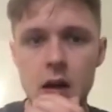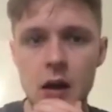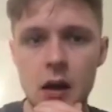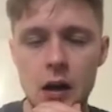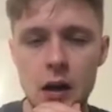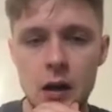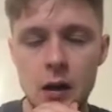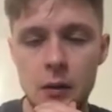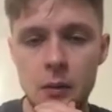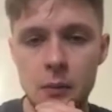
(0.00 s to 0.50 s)

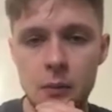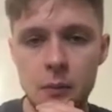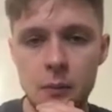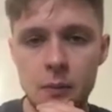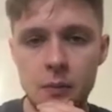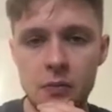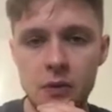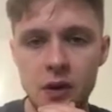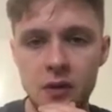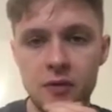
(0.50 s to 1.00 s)
are
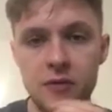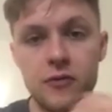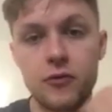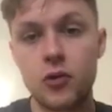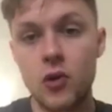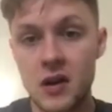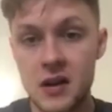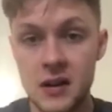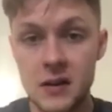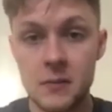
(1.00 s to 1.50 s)

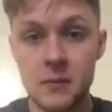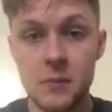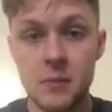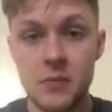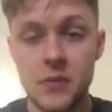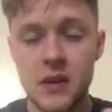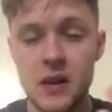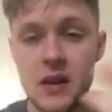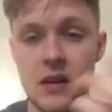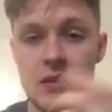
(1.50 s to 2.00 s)
frightening
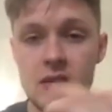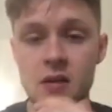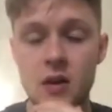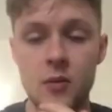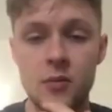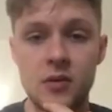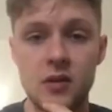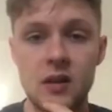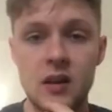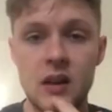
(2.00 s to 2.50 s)
in
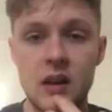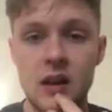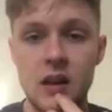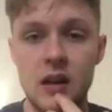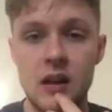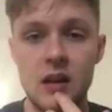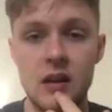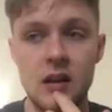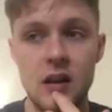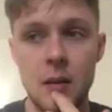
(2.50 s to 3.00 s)
terms of
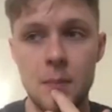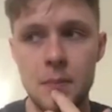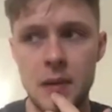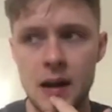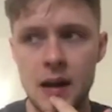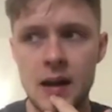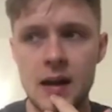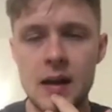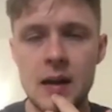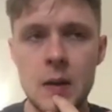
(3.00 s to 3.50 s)
their
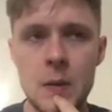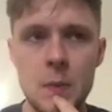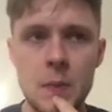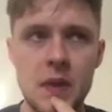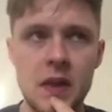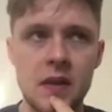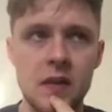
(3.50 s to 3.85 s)
ability,